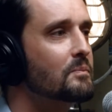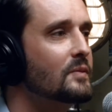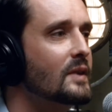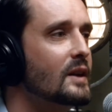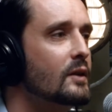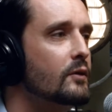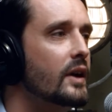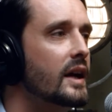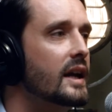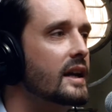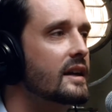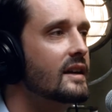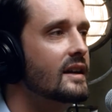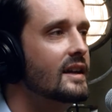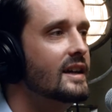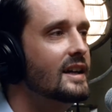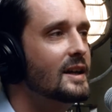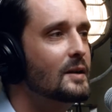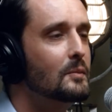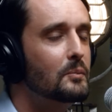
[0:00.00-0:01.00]
right?
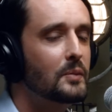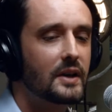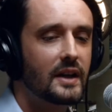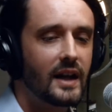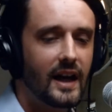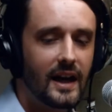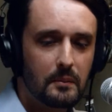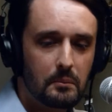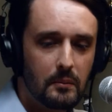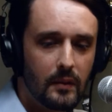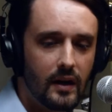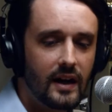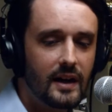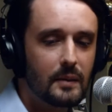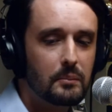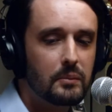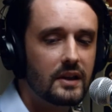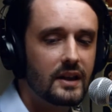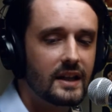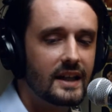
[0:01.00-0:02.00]
But at my
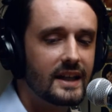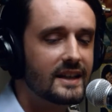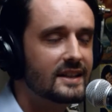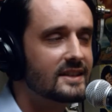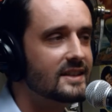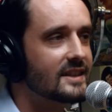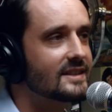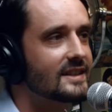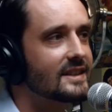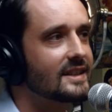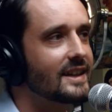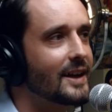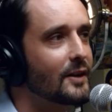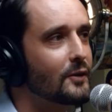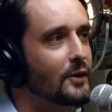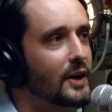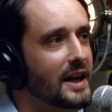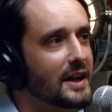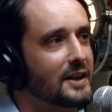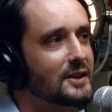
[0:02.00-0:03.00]
place as a
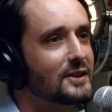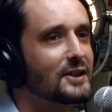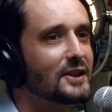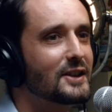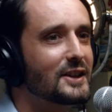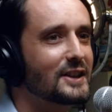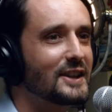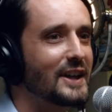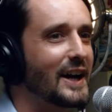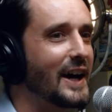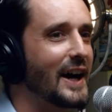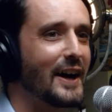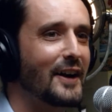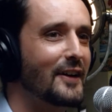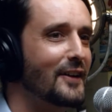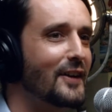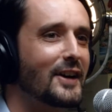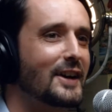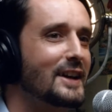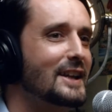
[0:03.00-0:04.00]
director in the
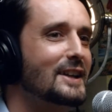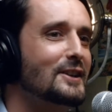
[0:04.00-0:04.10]
hierarchy,